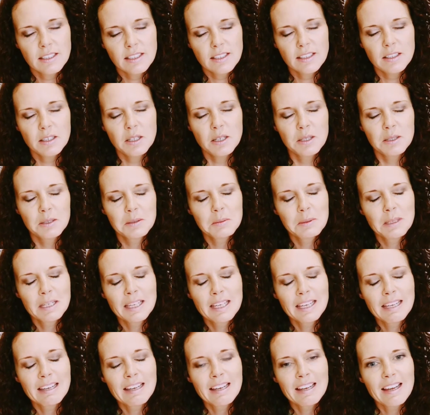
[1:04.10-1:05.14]
Uh,
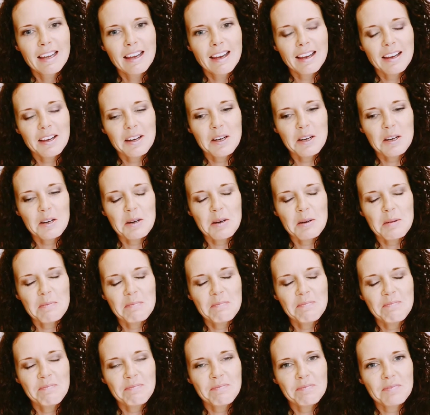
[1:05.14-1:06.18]

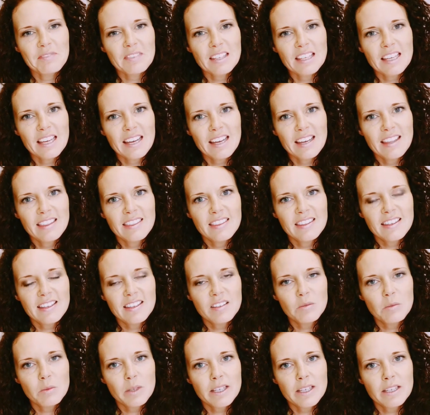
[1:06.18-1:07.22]
and
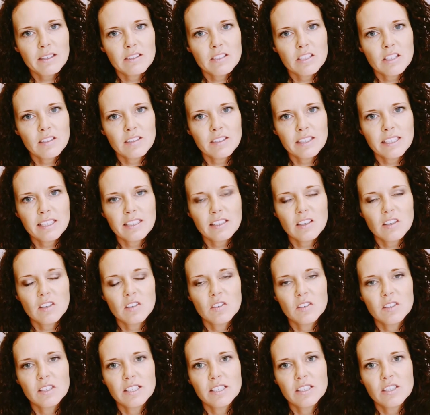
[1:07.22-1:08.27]
then we journeyed
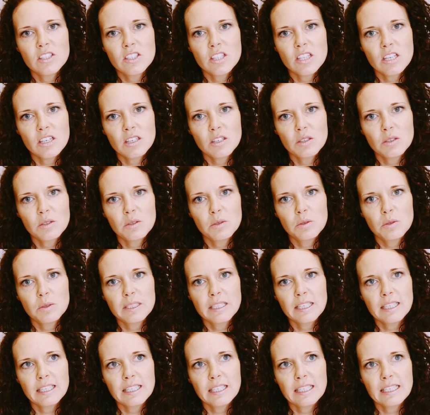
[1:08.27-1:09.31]
on to
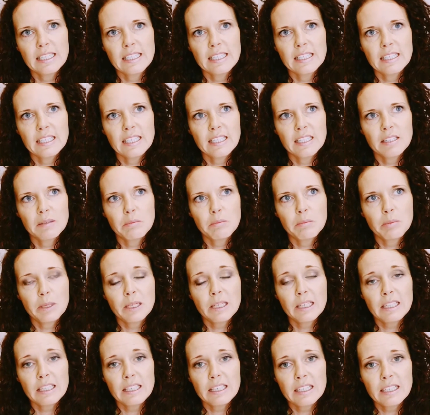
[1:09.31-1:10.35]
getting
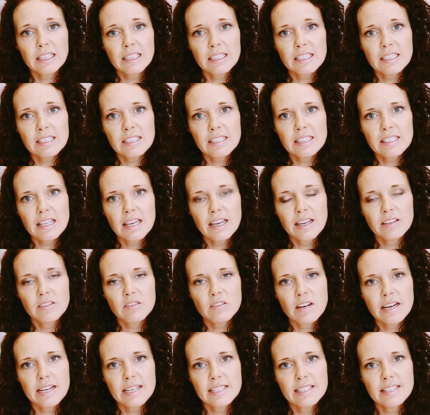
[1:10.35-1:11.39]
pigs and
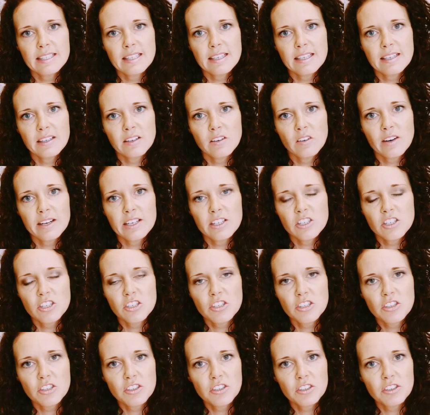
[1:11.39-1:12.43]
raising
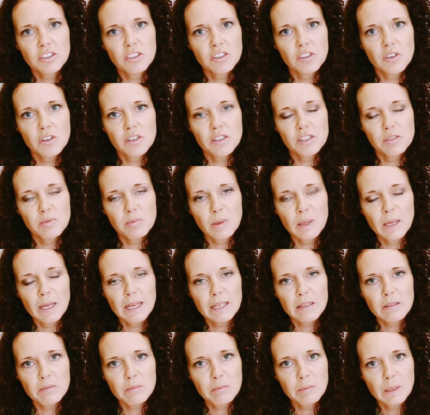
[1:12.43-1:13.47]
registered large
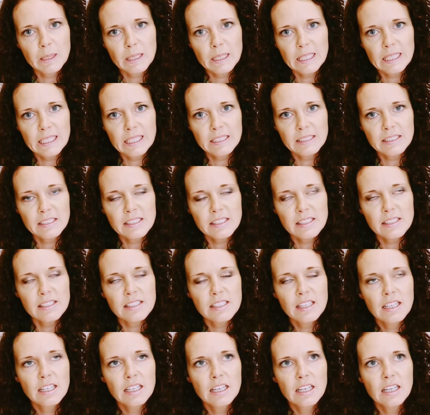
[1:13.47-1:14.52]
black pigs.
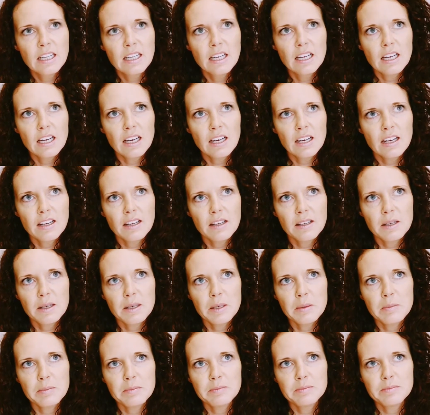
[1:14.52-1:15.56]

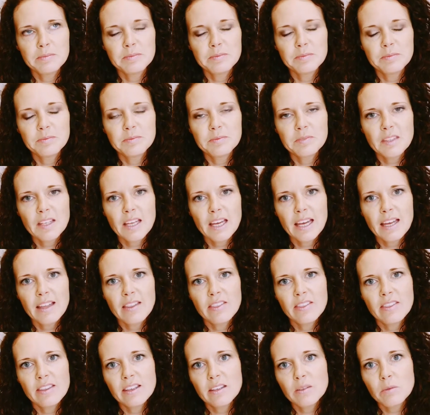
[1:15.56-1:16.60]
And
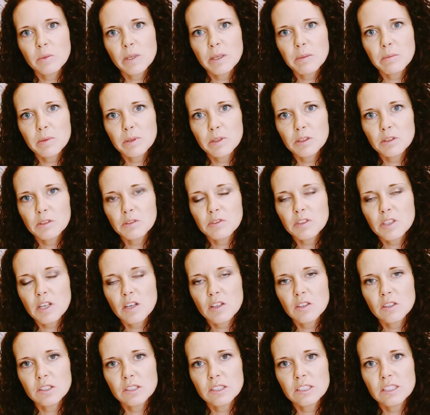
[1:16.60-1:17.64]
then we moved
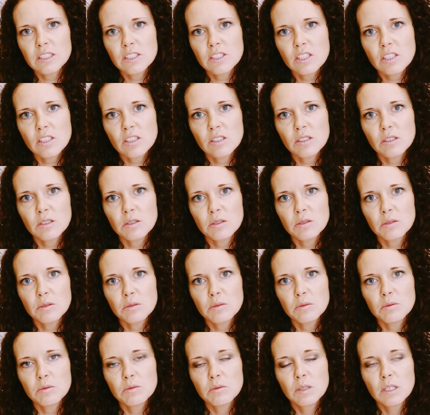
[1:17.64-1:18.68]
on
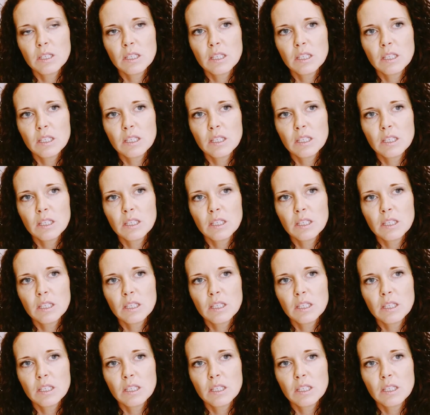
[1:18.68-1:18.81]
to